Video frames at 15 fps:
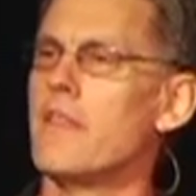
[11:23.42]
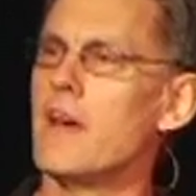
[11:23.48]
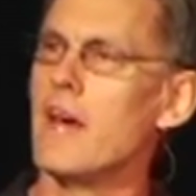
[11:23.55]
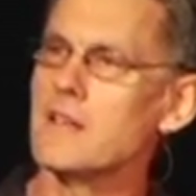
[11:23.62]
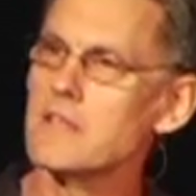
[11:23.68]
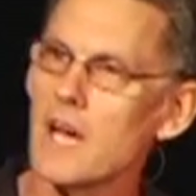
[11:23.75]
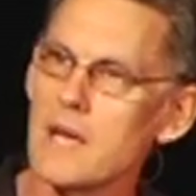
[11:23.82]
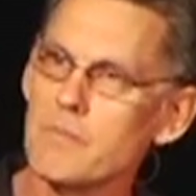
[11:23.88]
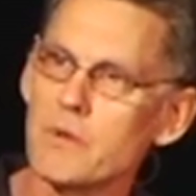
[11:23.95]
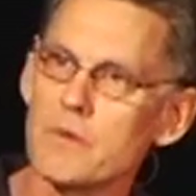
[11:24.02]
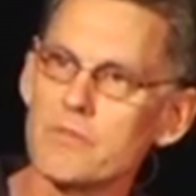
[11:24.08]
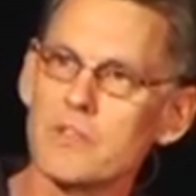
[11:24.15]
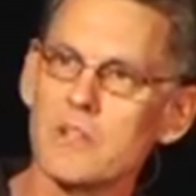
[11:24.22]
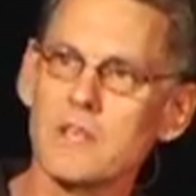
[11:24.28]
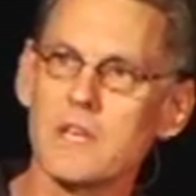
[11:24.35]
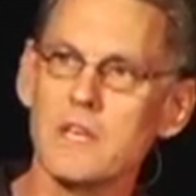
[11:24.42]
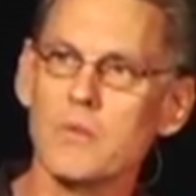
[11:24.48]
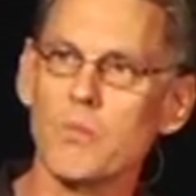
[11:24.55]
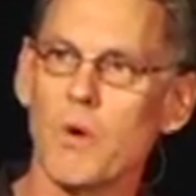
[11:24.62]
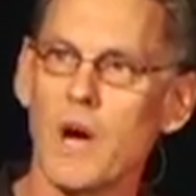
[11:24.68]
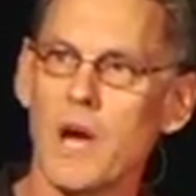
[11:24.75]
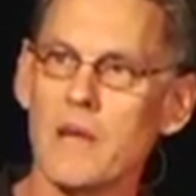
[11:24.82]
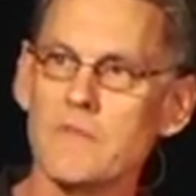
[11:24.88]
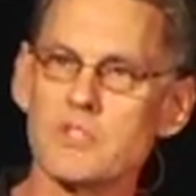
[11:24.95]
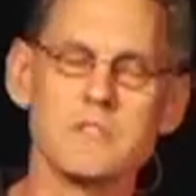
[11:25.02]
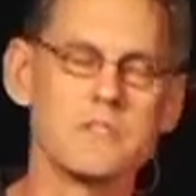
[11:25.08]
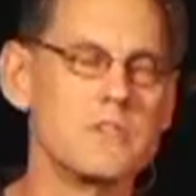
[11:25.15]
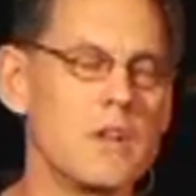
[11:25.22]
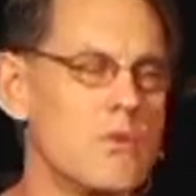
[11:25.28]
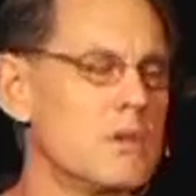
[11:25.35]
That type of thinking, wives,
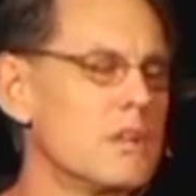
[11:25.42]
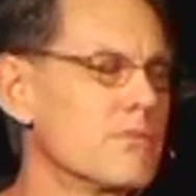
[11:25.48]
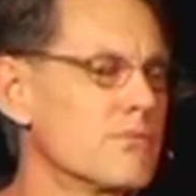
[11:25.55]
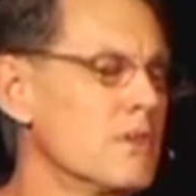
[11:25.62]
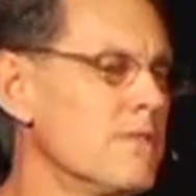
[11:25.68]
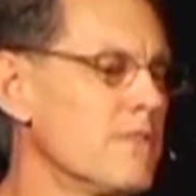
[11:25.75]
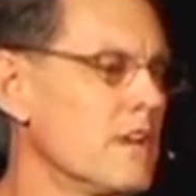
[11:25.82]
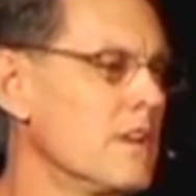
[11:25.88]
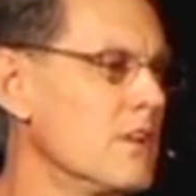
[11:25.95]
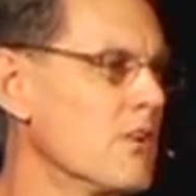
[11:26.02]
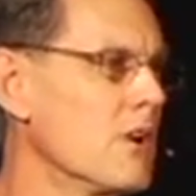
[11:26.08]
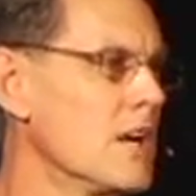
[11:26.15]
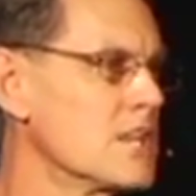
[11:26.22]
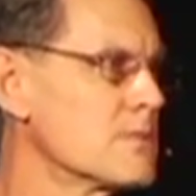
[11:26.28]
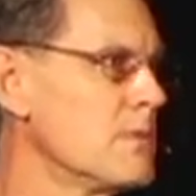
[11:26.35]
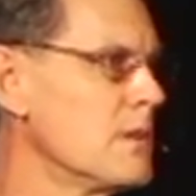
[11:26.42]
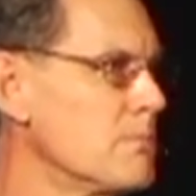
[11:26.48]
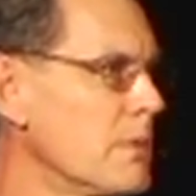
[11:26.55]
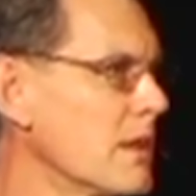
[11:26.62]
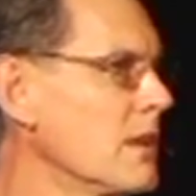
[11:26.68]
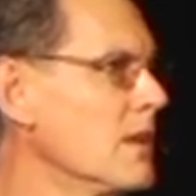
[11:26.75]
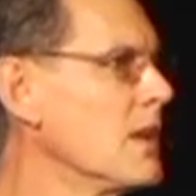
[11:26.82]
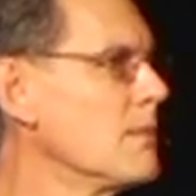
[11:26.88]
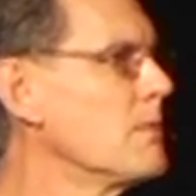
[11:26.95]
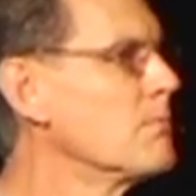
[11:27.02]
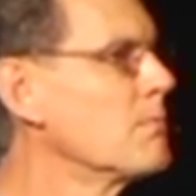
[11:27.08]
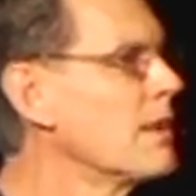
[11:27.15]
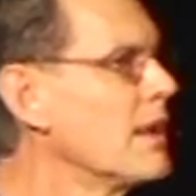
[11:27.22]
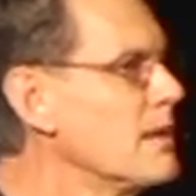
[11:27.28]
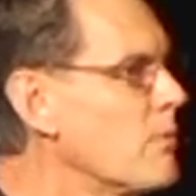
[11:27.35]
is no different than your husband picking up a
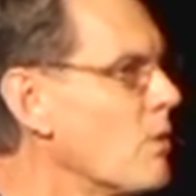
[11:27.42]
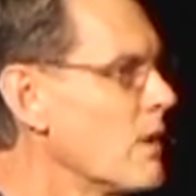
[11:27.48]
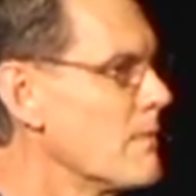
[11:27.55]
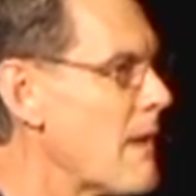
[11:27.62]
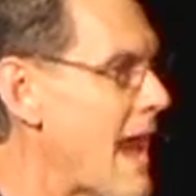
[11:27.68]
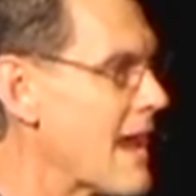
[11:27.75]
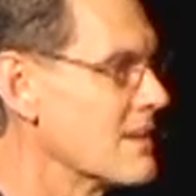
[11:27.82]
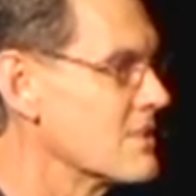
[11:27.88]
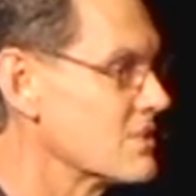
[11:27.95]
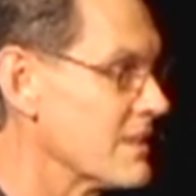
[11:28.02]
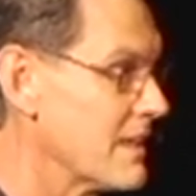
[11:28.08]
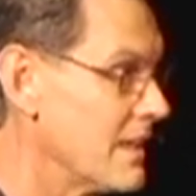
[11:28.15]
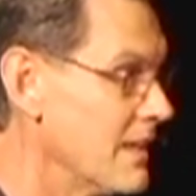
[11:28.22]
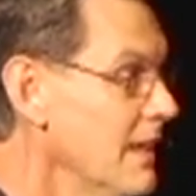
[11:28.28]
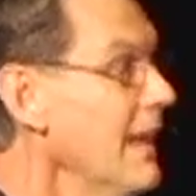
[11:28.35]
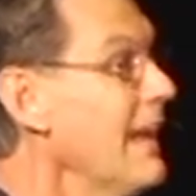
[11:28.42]
Playboy magazine